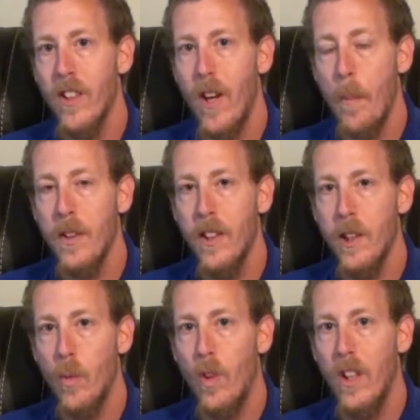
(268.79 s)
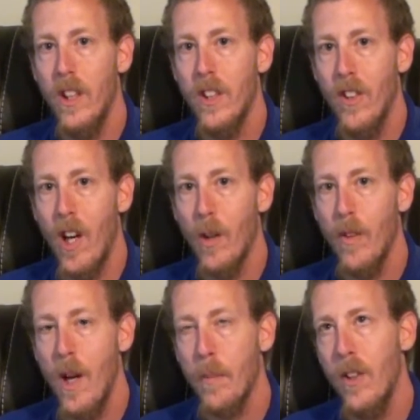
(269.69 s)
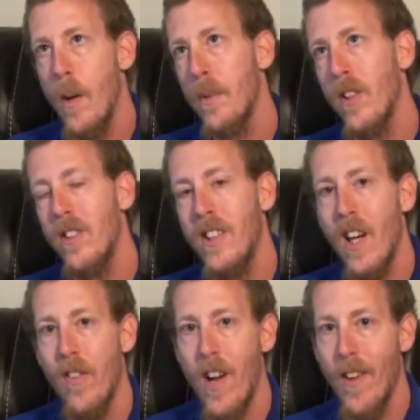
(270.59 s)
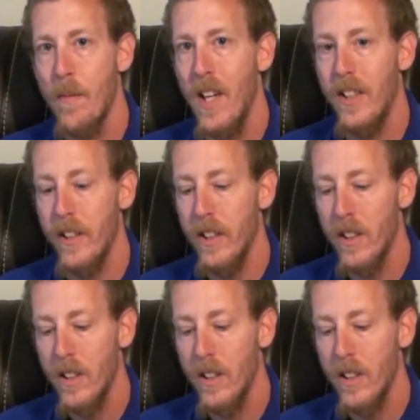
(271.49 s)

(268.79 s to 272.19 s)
So episodes 1 through all the way up through episode 7, I would imagine.